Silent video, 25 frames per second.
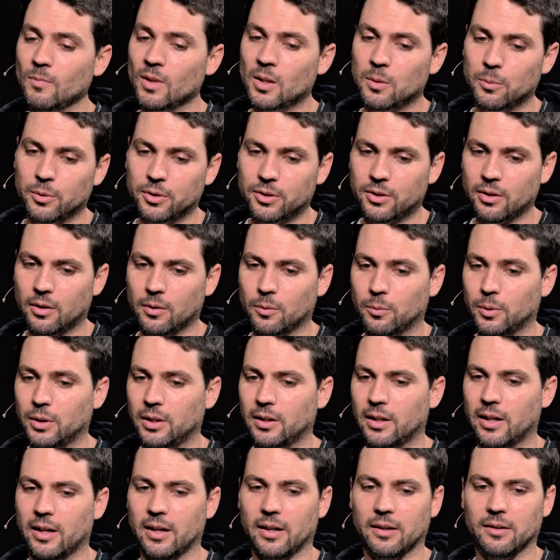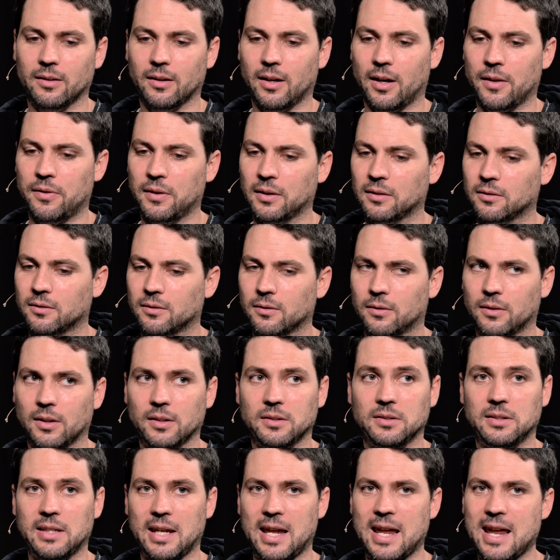I think the
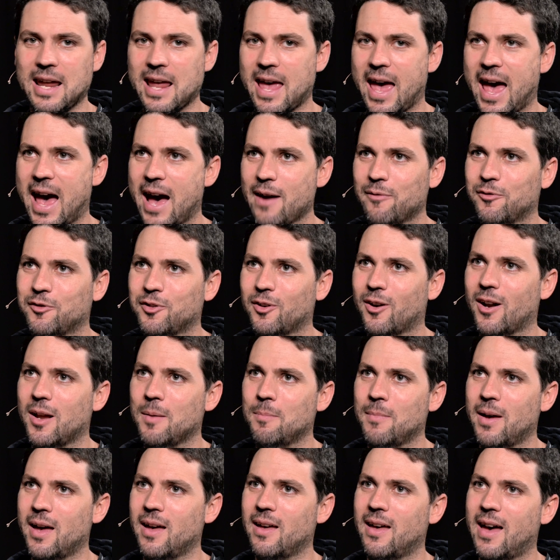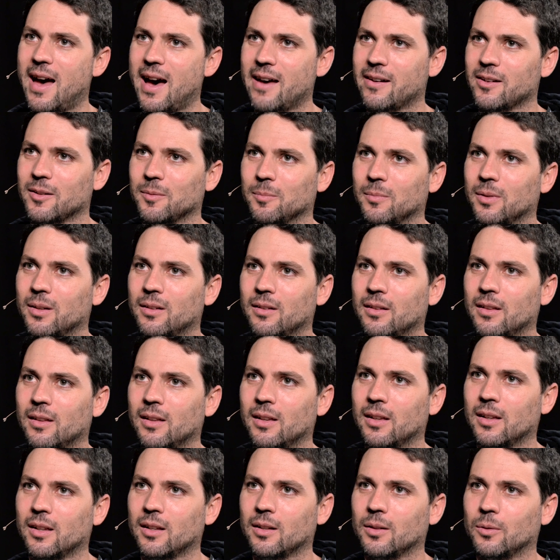day after I met
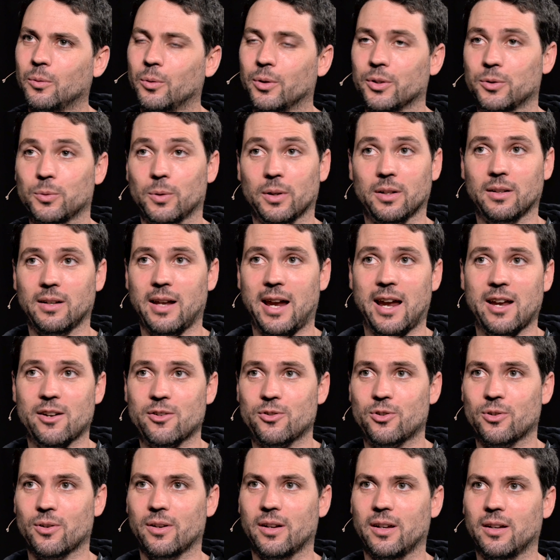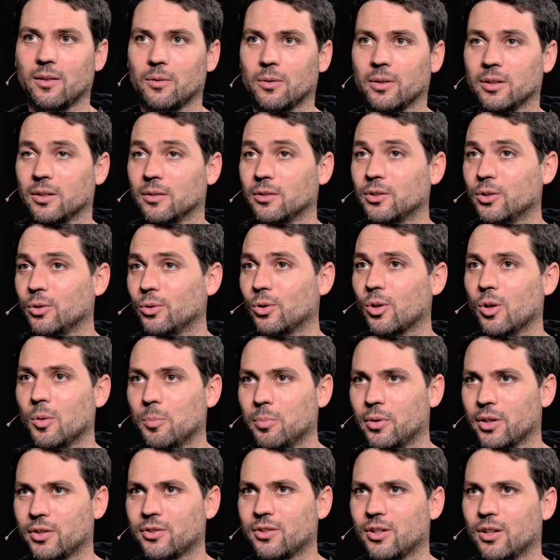Adam was when Google
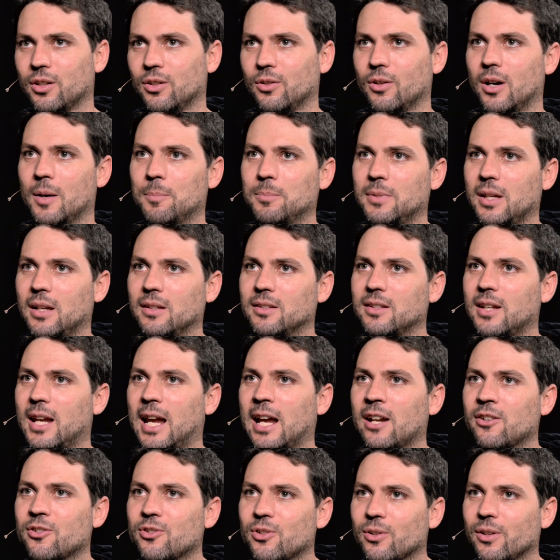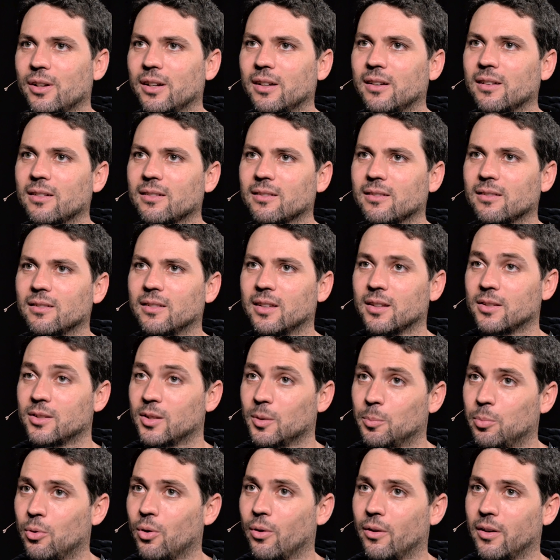pushed a new update to Android that
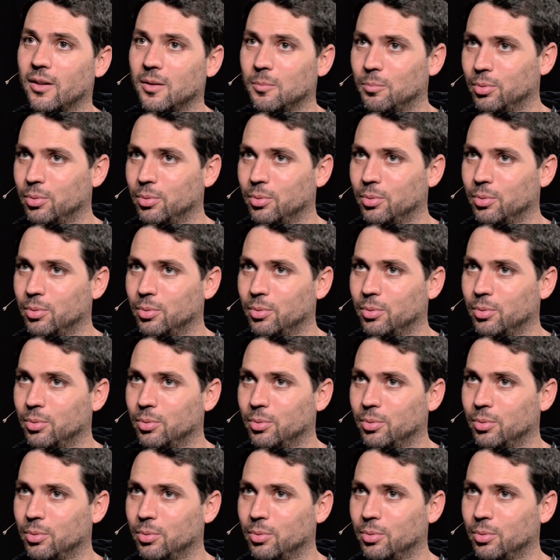supported